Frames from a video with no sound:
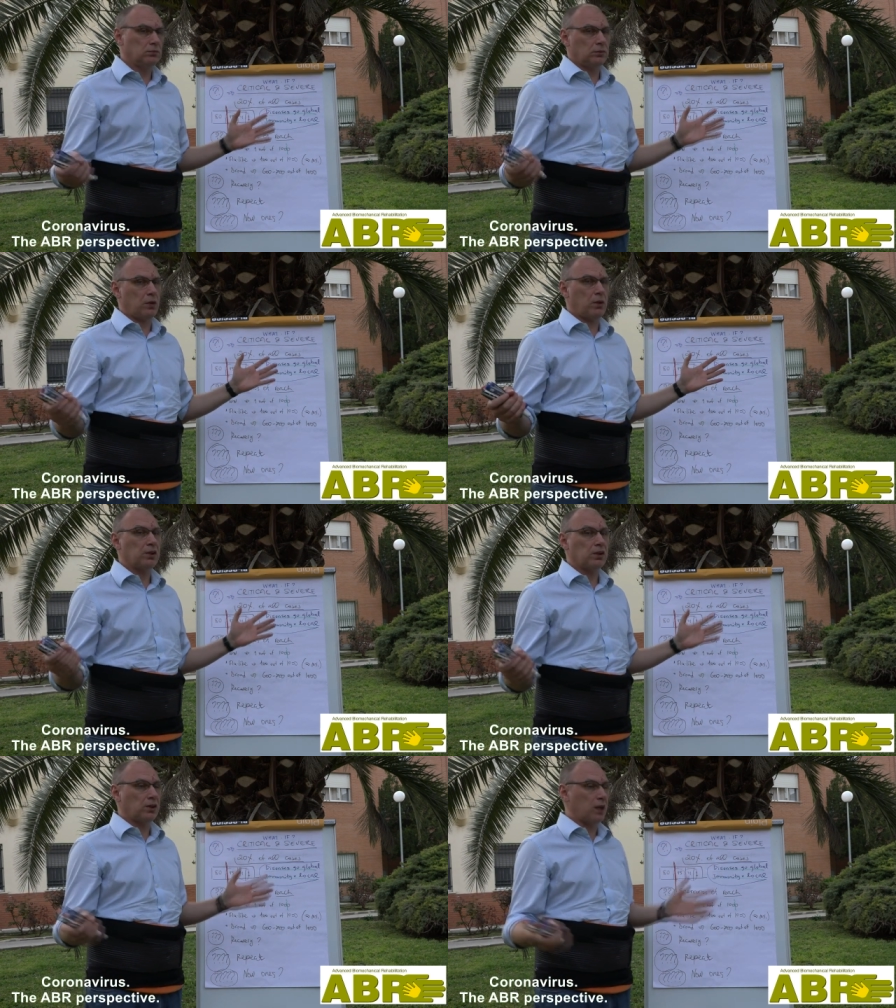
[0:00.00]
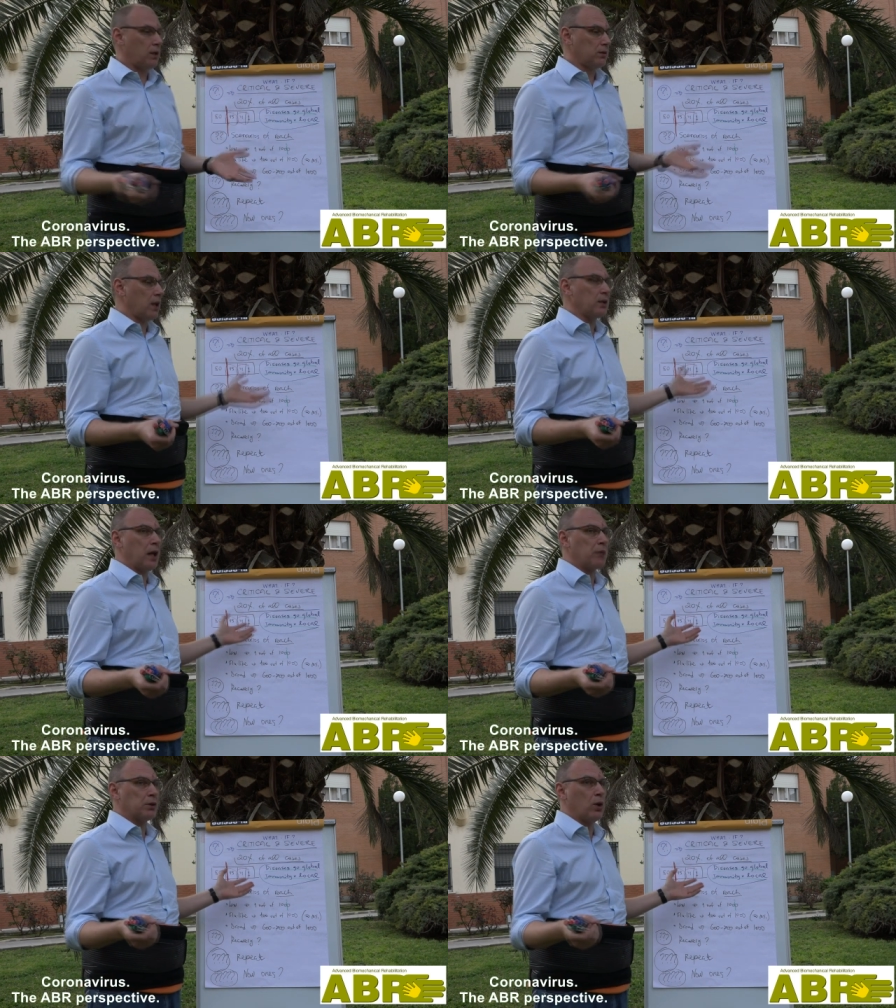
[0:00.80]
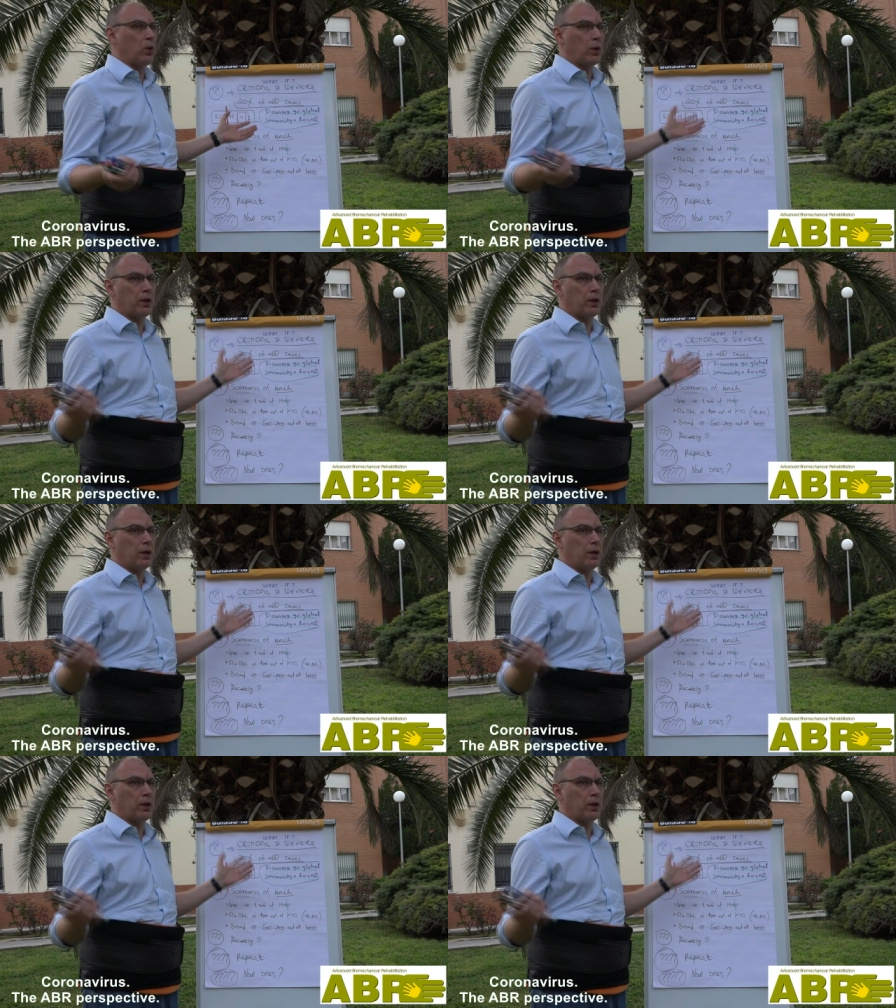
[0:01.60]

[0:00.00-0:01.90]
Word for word: the risks are ten times lower